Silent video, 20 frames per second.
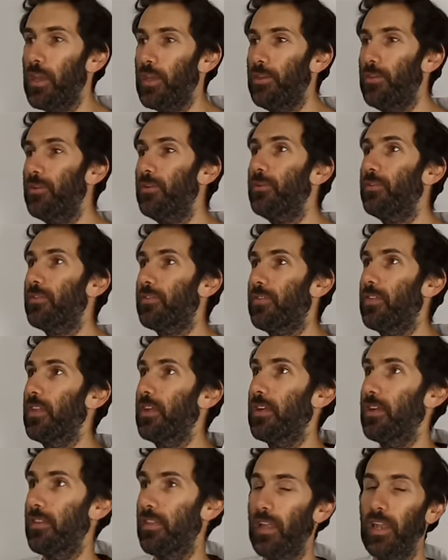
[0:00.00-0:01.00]
use
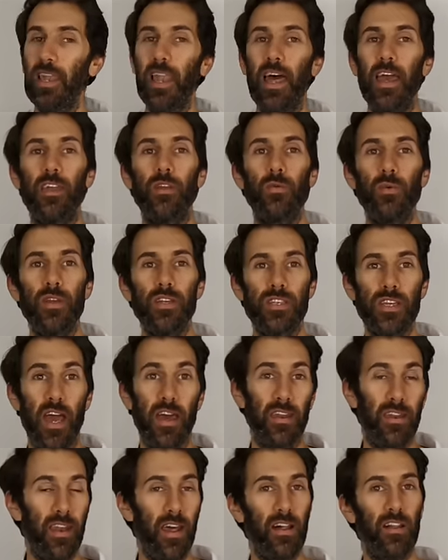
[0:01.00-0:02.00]
the the language
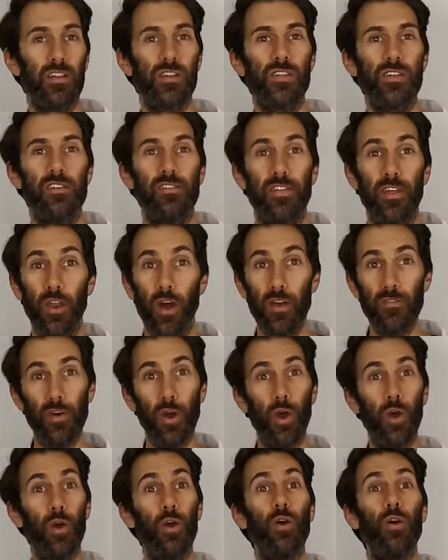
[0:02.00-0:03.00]
and analogies that I've
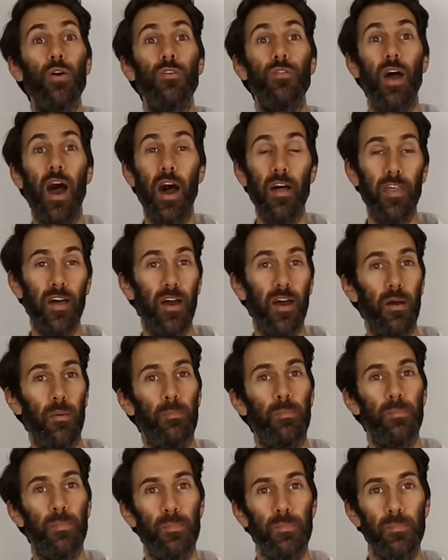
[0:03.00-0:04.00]
heard other